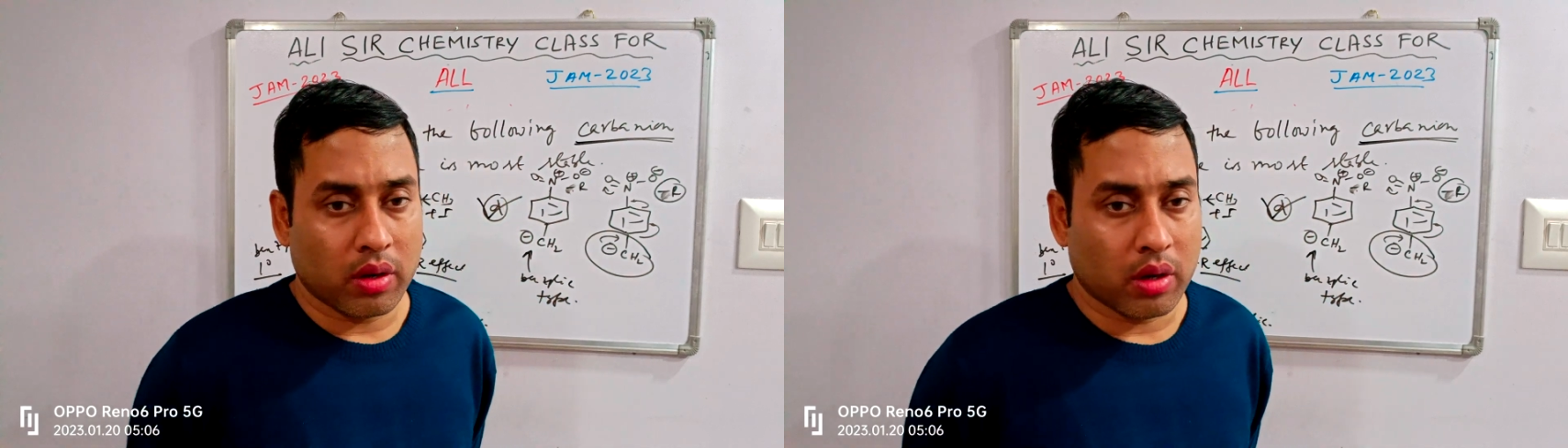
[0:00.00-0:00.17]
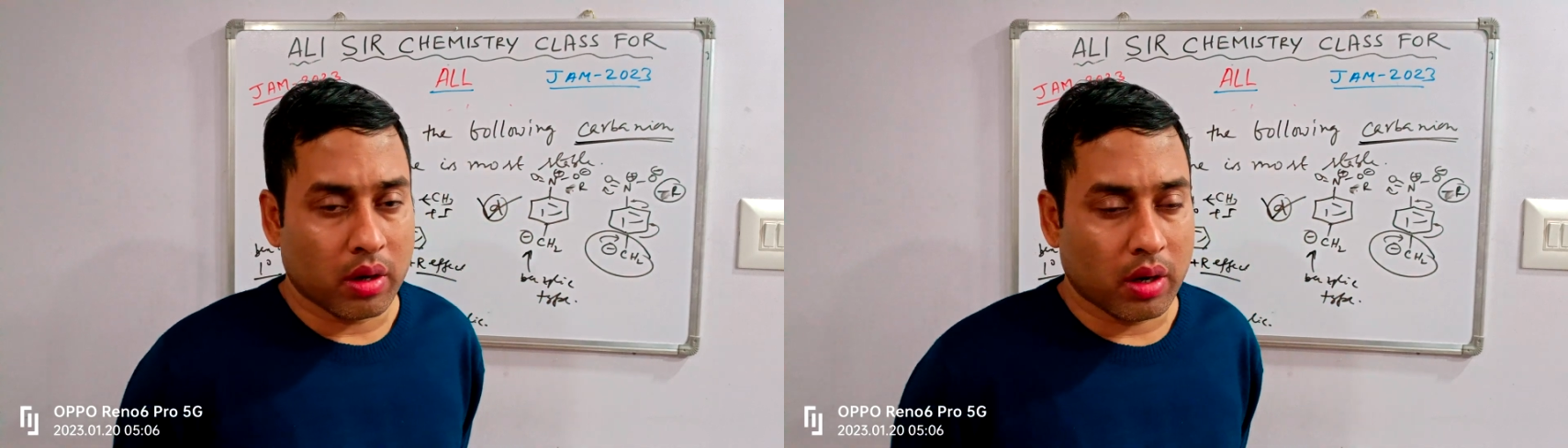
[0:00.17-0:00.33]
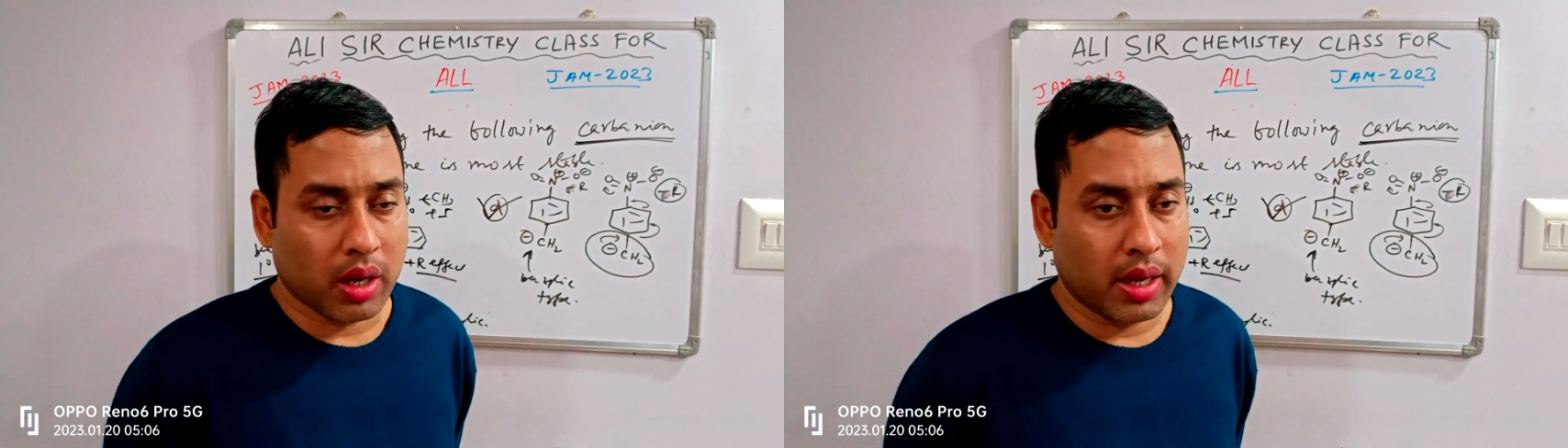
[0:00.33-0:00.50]

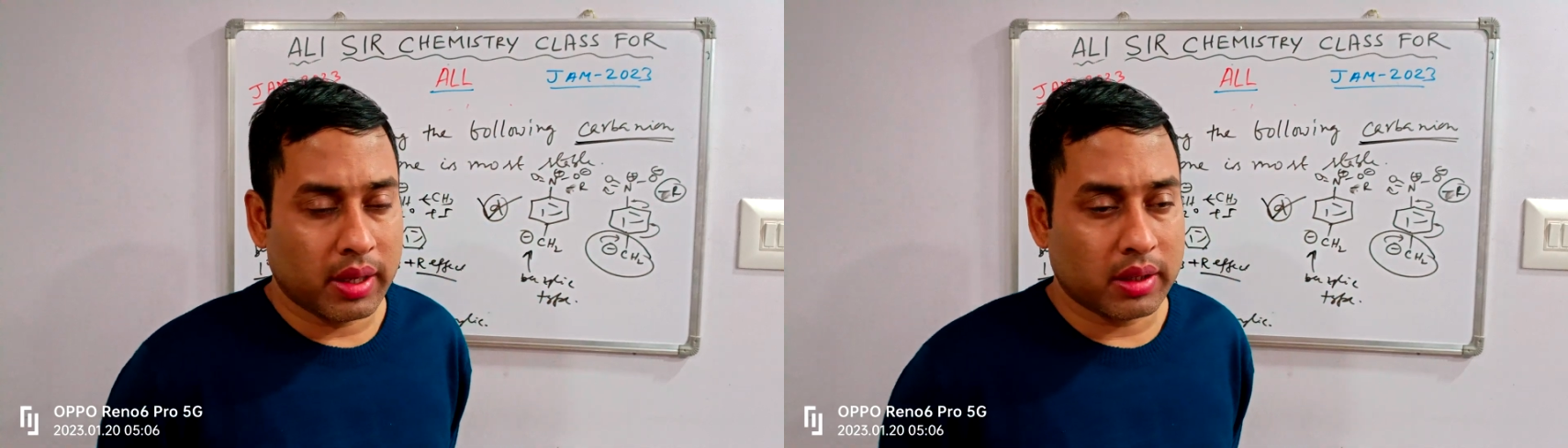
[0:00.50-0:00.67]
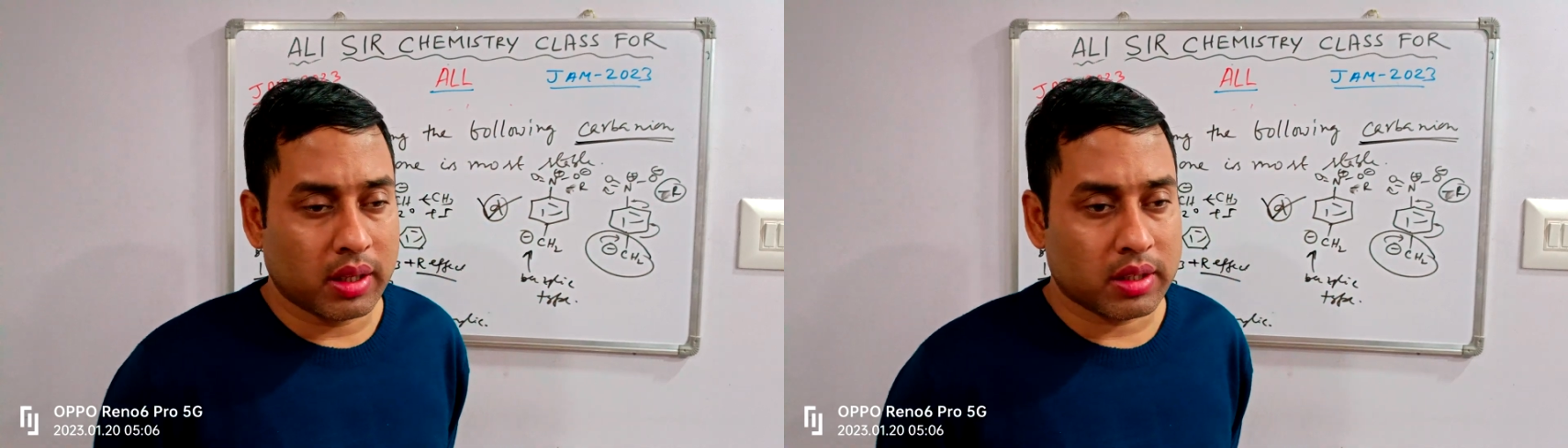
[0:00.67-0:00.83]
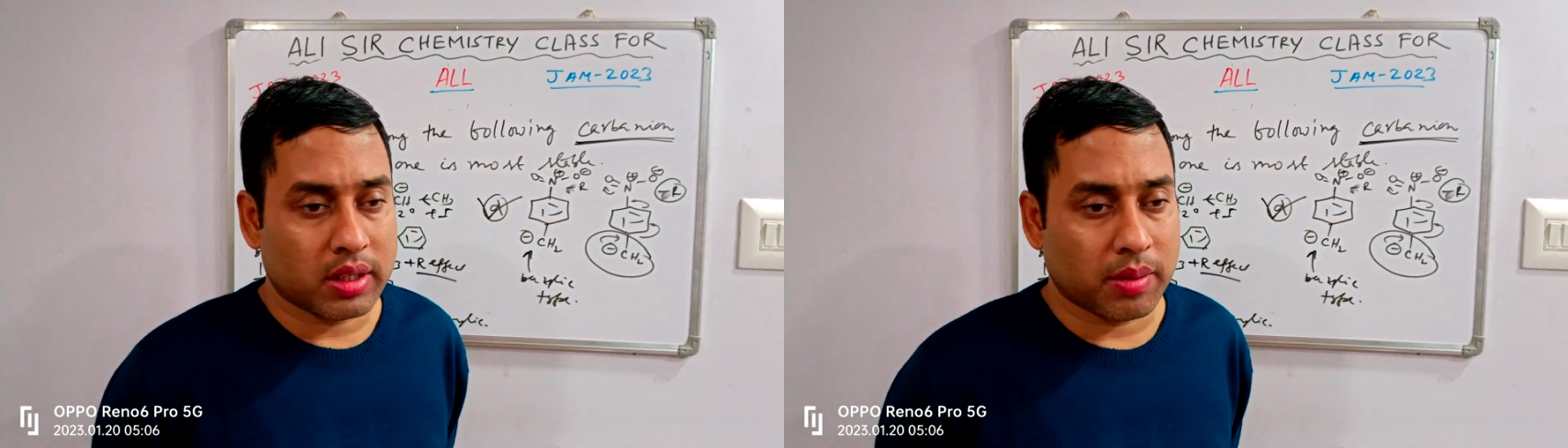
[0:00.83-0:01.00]

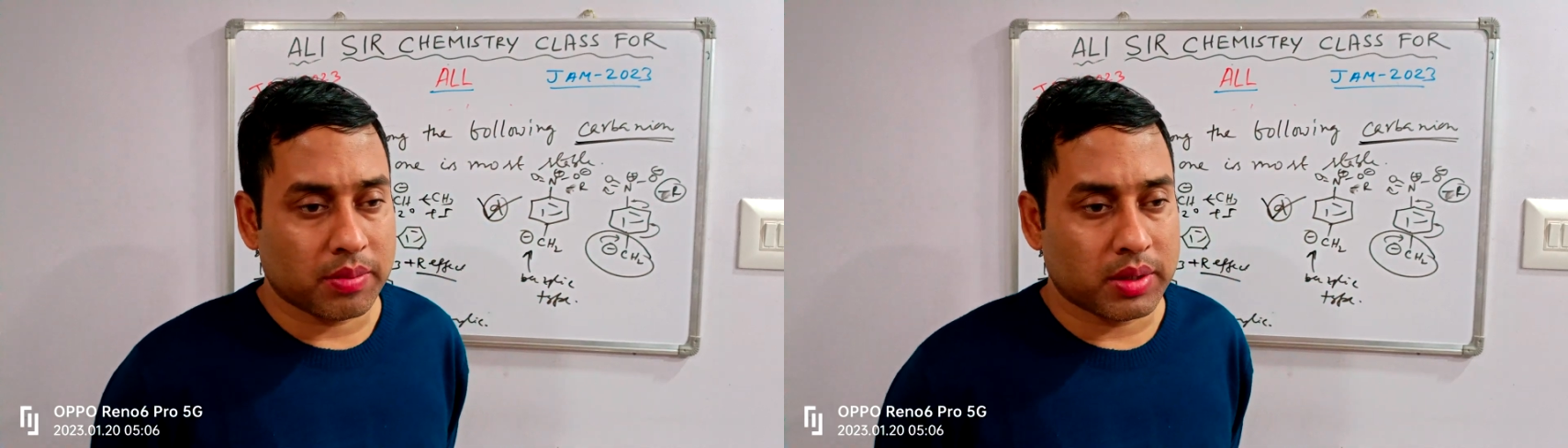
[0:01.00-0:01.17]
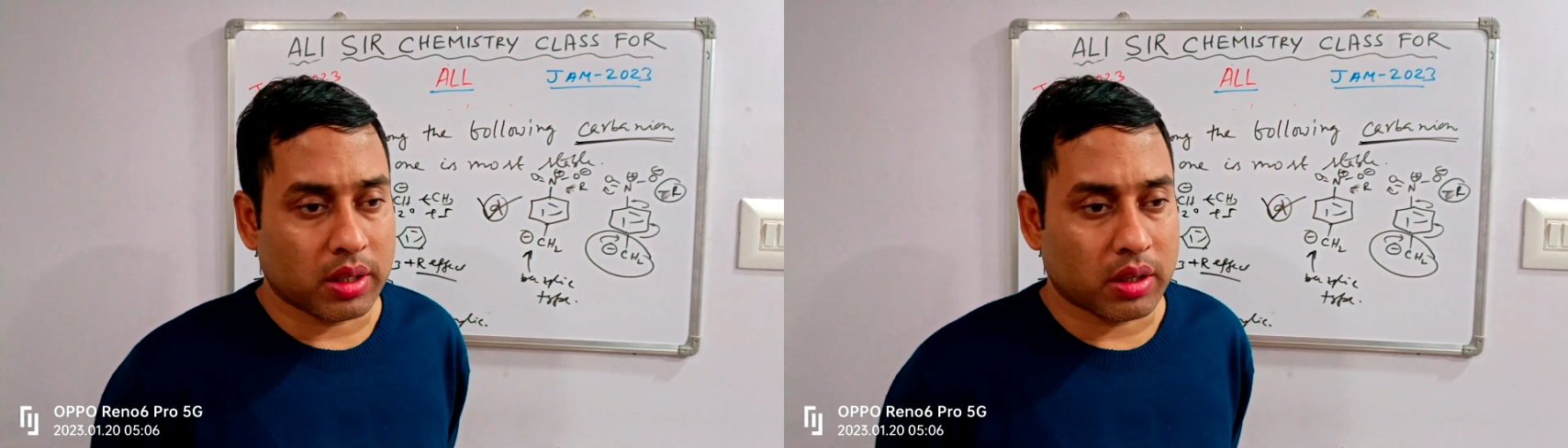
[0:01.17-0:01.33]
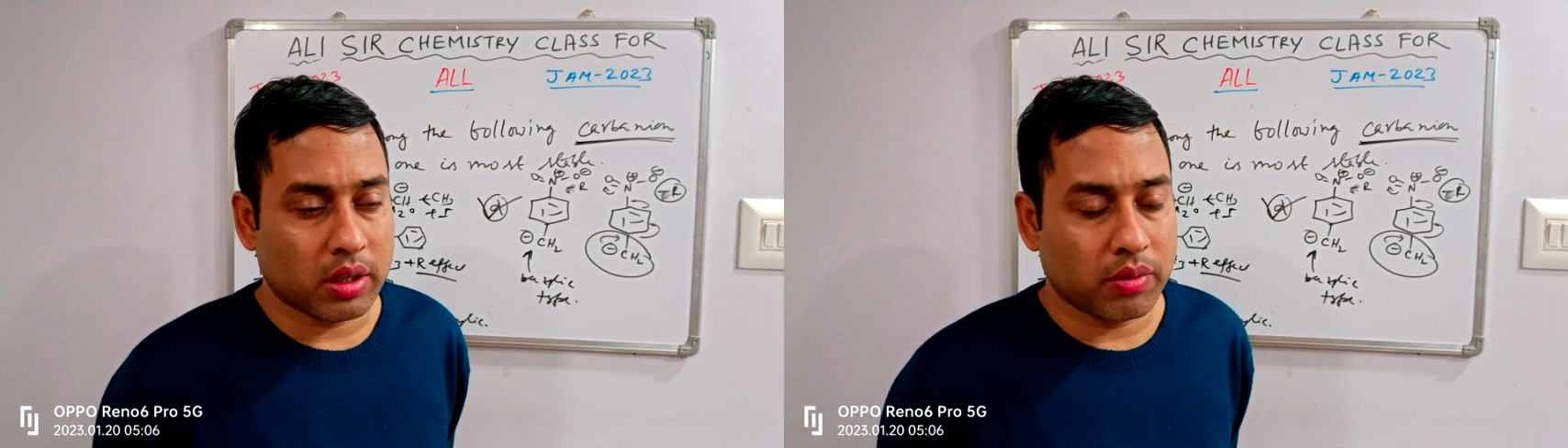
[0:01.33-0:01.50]
like the subject,